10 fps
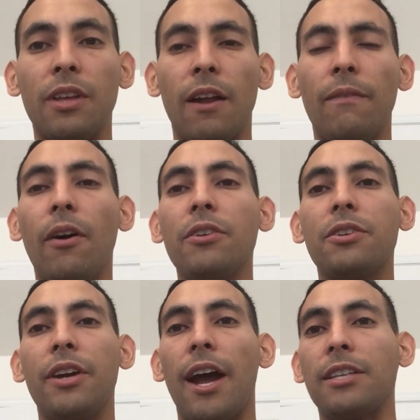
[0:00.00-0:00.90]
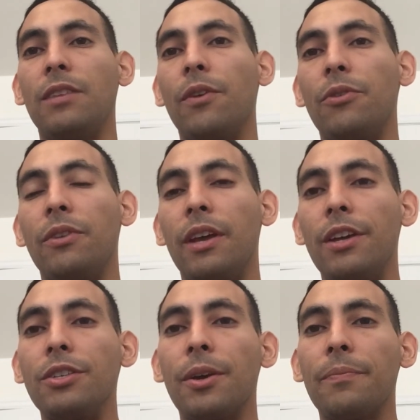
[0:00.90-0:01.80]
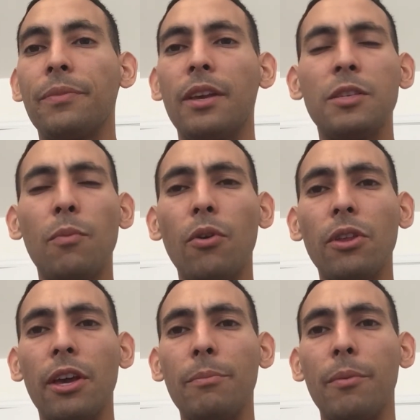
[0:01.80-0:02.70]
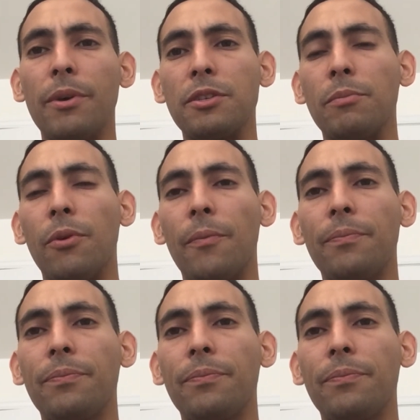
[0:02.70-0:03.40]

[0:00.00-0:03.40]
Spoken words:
that voluntary active euthanasia is morally impermissible,